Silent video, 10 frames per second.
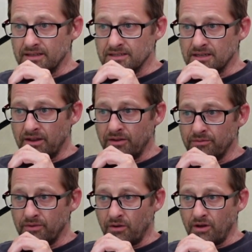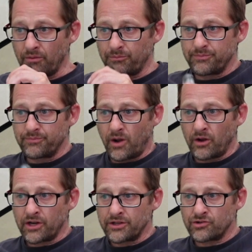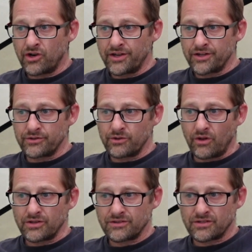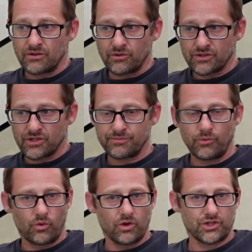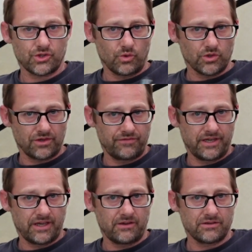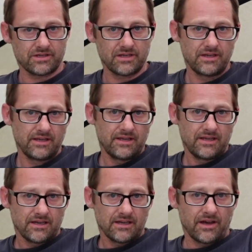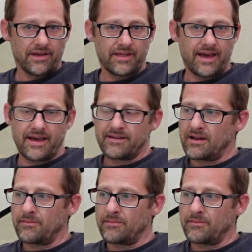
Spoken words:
So I'm going to try and do lots of sort of smaller, shorter videos like that.